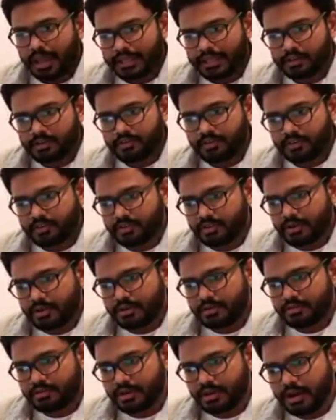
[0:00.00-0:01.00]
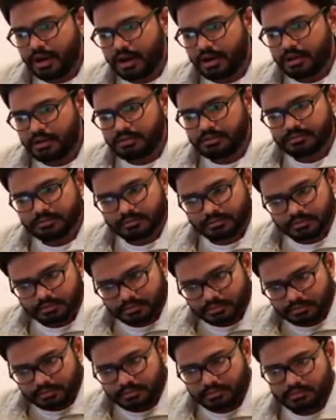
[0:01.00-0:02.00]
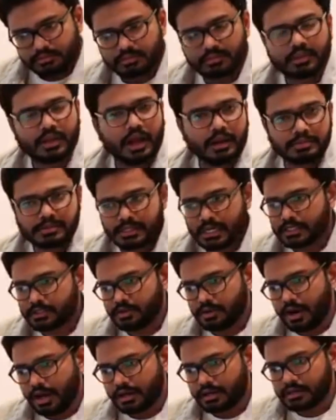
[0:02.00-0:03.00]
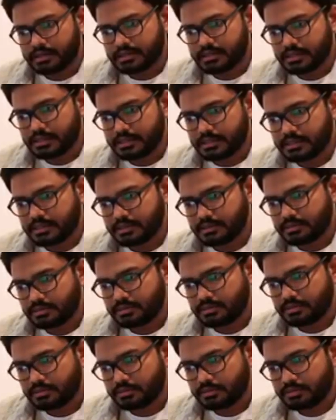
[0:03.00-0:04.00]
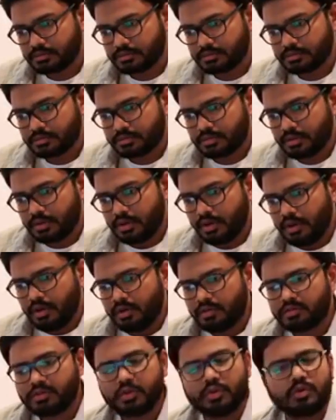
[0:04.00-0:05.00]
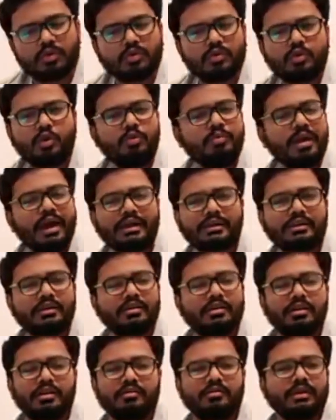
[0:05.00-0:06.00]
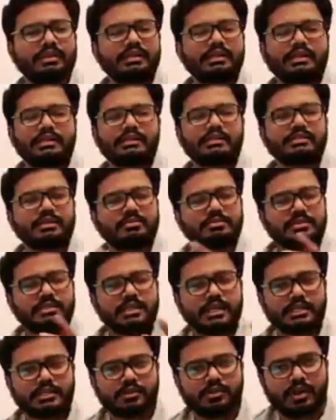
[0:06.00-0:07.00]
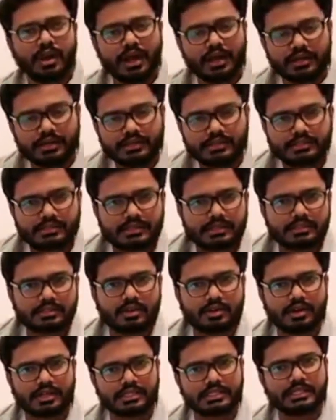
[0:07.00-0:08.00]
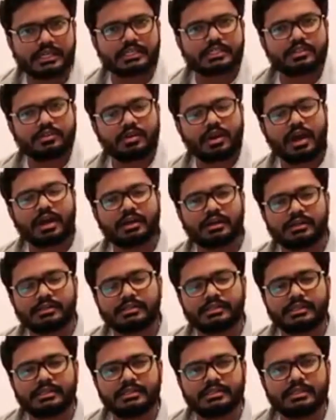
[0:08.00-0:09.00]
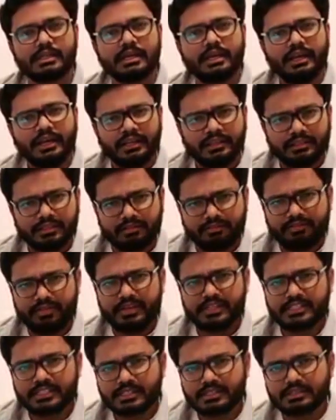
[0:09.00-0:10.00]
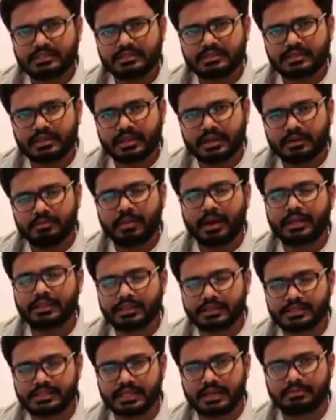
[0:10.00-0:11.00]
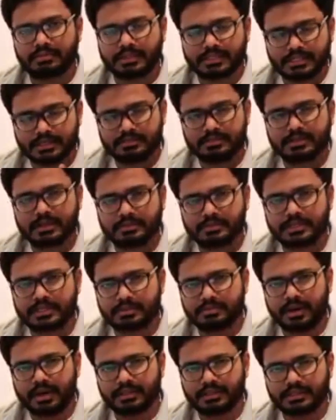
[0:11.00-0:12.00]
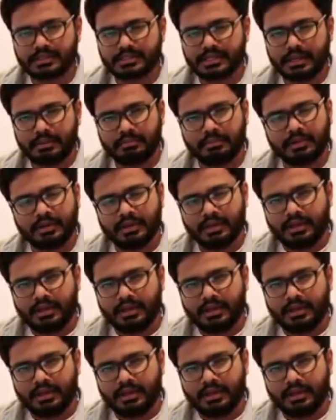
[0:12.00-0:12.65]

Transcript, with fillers: And the question is regarding obstructive lung disease. So no matter whether it is obstructive lung disease or restrictive lung disease, the features remain the same, the symptoms remain the same.